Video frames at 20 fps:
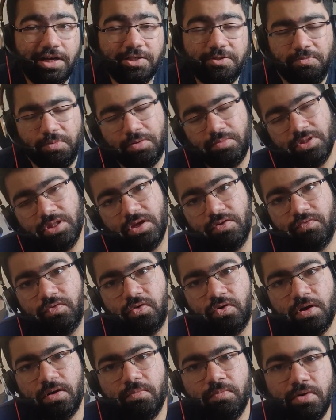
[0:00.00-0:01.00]
maybe their phone
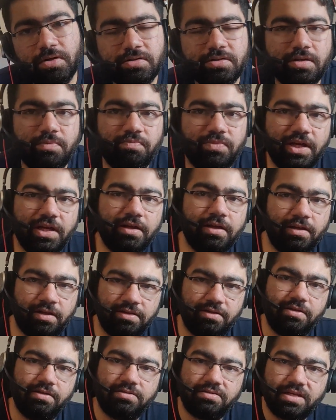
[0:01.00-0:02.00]
number, something they
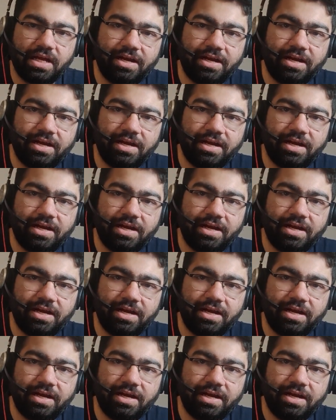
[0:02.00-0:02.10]
sent